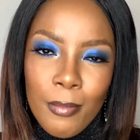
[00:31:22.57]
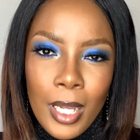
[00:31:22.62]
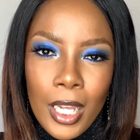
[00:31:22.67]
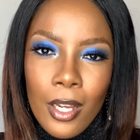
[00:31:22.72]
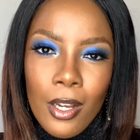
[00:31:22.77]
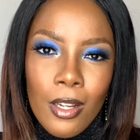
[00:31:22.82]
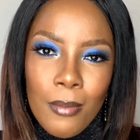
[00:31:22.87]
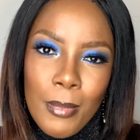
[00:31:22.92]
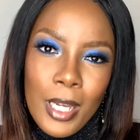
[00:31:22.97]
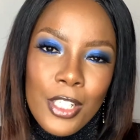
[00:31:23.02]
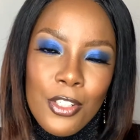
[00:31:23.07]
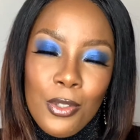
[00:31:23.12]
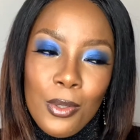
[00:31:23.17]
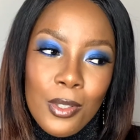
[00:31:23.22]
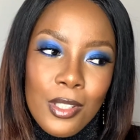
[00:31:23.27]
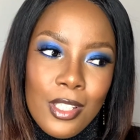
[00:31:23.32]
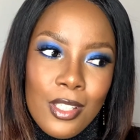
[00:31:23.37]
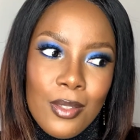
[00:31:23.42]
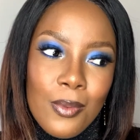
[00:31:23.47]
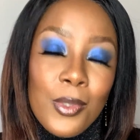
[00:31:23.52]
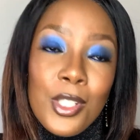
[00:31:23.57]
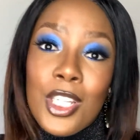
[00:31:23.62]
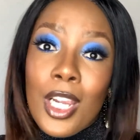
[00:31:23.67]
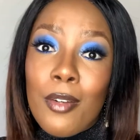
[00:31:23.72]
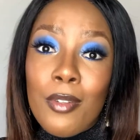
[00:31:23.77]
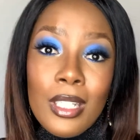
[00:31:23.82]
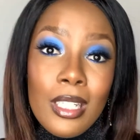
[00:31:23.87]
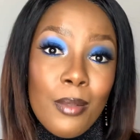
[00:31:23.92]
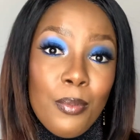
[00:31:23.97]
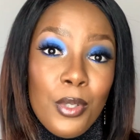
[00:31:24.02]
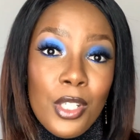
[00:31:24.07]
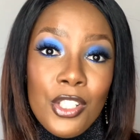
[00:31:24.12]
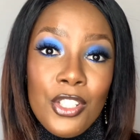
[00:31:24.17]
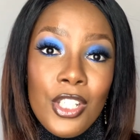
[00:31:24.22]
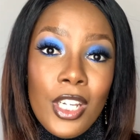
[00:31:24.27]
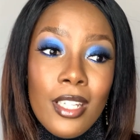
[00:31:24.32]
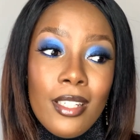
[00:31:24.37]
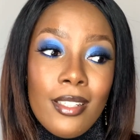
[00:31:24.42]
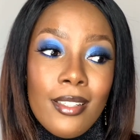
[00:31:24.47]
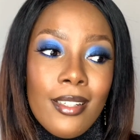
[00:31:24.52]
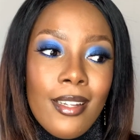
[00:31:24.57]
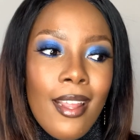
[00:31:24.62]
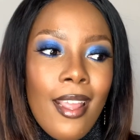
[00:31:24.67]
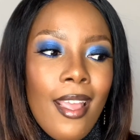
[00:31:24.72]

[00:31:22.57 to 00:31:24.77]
on my shoulders, which I really appreciated.